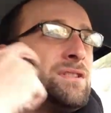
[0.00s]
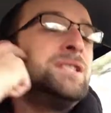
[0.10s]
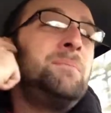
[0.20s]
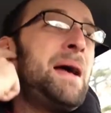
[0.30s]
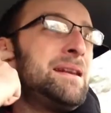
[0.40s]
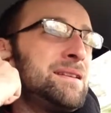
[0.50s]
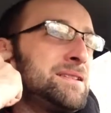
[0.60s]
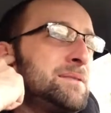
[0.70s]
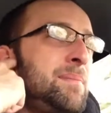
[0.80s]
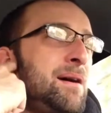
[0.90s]

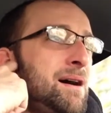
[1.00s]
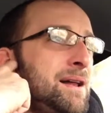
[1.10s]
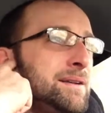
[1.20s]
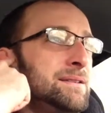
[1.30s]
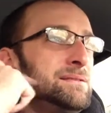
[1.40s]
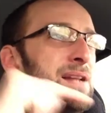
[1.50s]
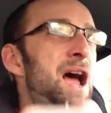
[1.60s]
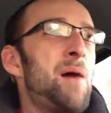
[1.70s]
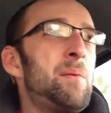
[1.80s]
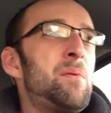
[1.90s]
dependent upon
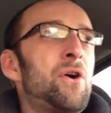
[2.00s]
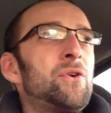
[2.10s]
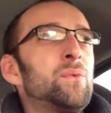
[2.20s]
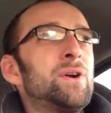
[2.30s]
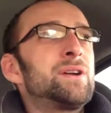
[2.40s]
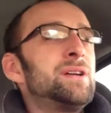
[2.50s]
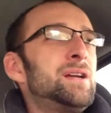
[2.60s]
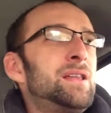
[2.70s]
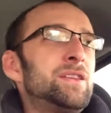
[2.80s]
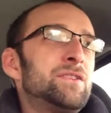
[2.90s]
album artwork
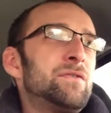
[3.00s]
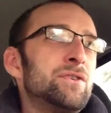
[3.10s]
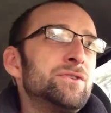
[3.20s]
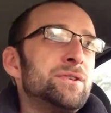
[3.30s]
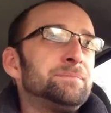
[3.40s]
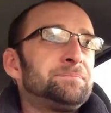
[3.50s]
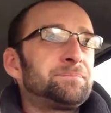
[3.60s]
in this version.